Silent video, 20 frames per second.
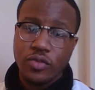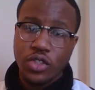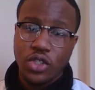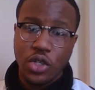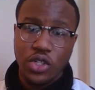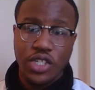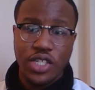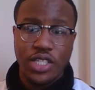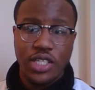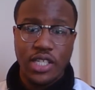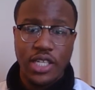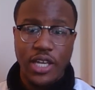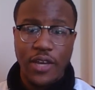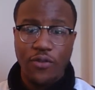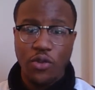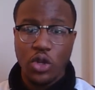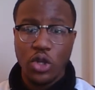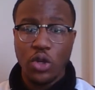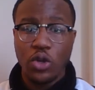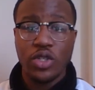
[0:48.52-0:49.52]
So just to
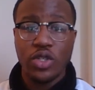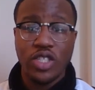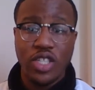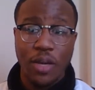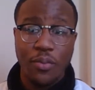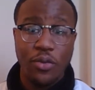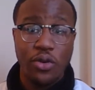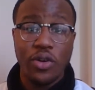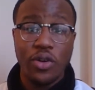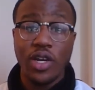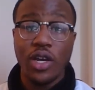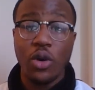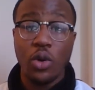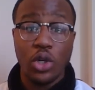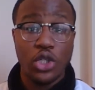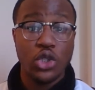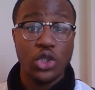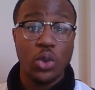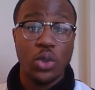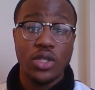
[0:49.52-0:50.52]
give you a little summary
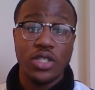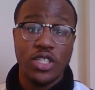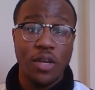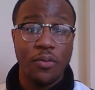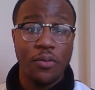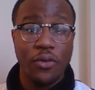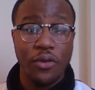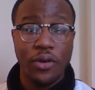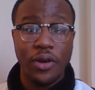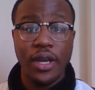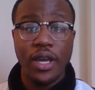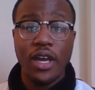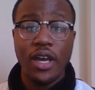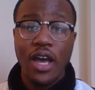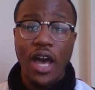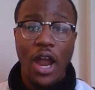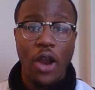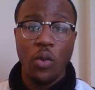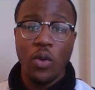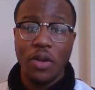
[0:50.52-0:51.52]
or a short summary,
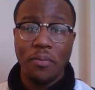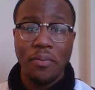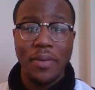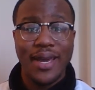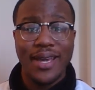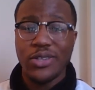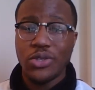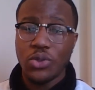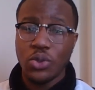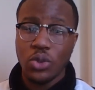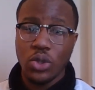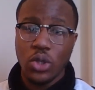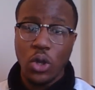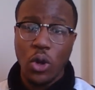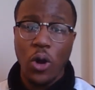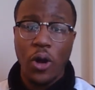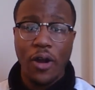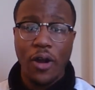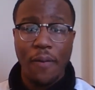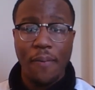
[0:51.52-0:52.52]
I don't want to make it too
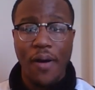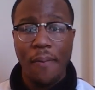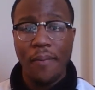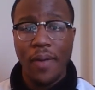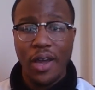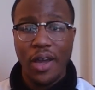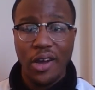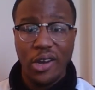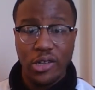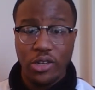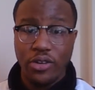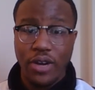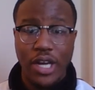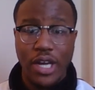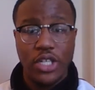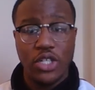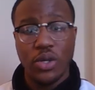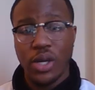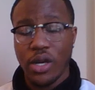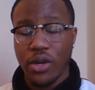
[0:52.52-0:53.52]
long about my
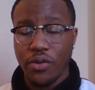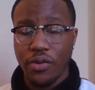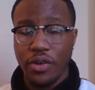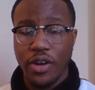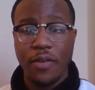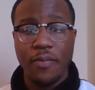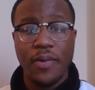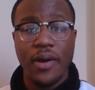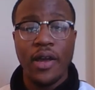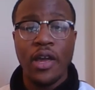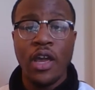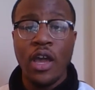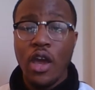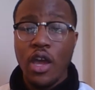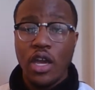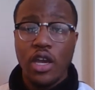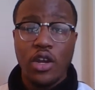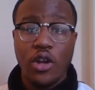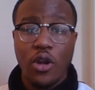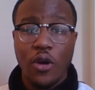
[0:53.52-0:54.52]
undergraduate career, but
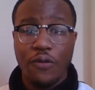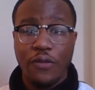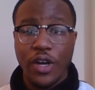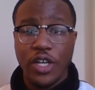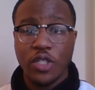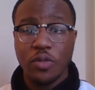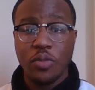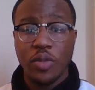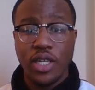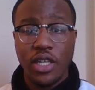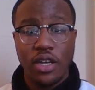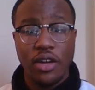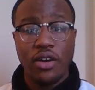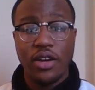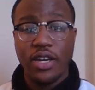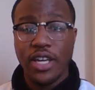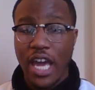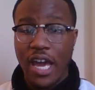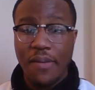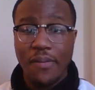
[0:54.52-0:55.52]
freshman
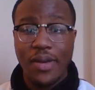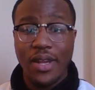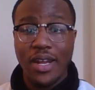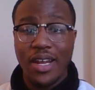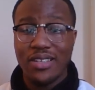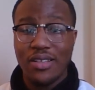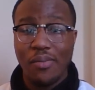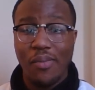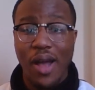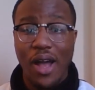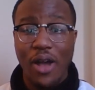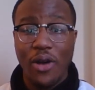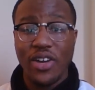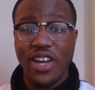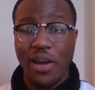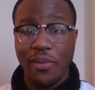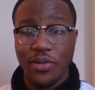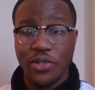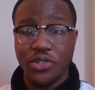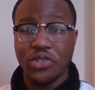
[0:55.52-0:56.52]
year came in as a
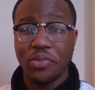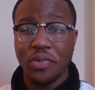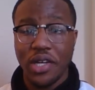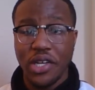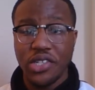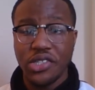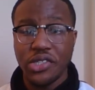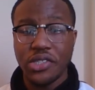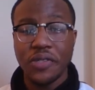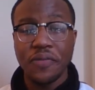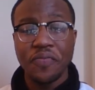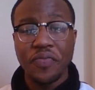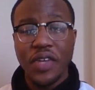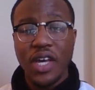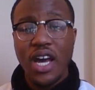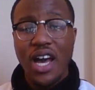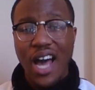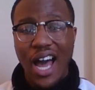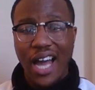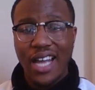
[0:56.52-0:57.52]
biochemistry major.
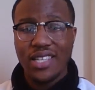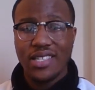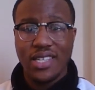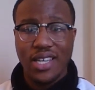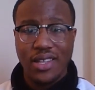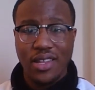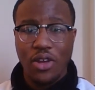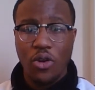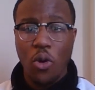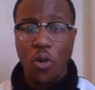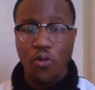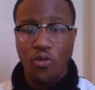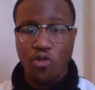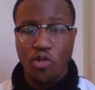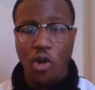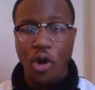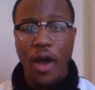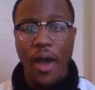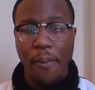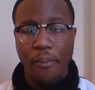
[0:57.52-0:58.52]
I say that
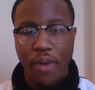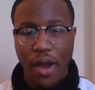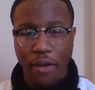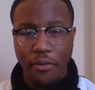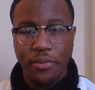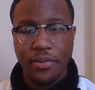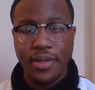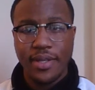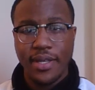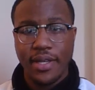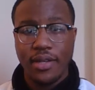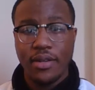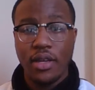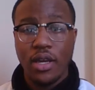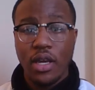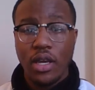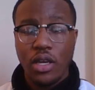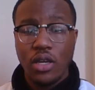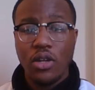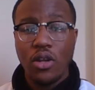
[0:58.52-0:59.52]
overall I probably did,
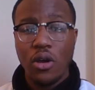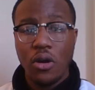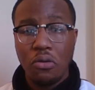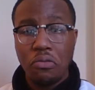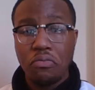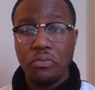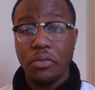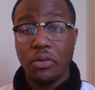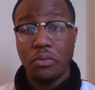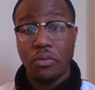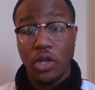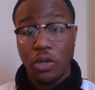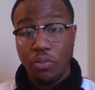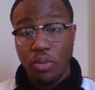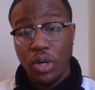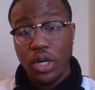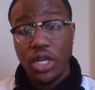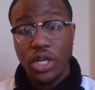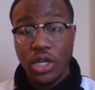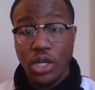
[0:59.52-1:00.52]

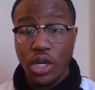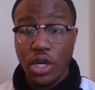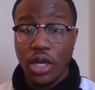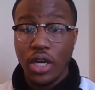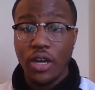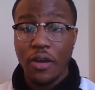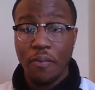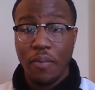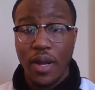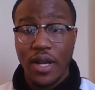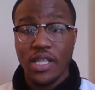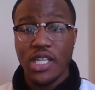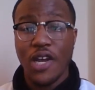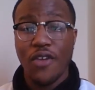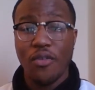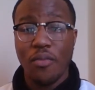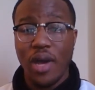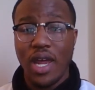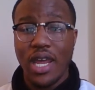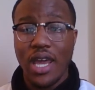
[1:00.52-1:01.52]
pretty good compared to
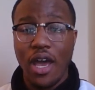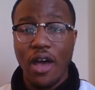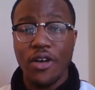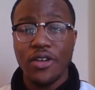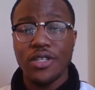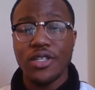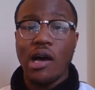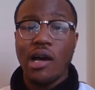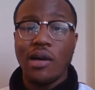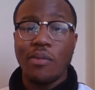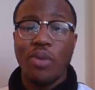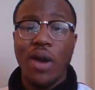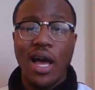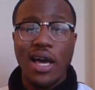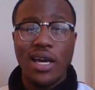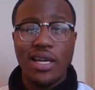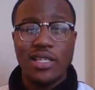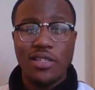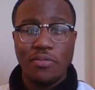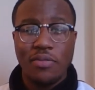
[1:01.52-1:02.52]
everybody else.
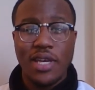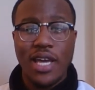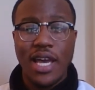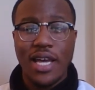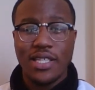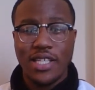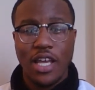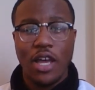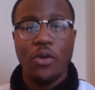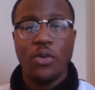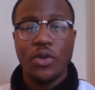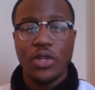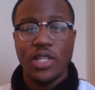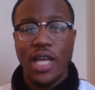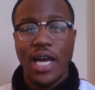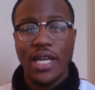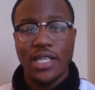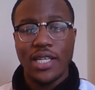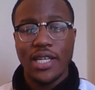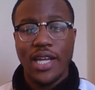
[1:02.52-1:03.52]
Probably to me, I
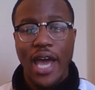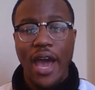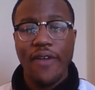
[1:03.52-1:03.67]
did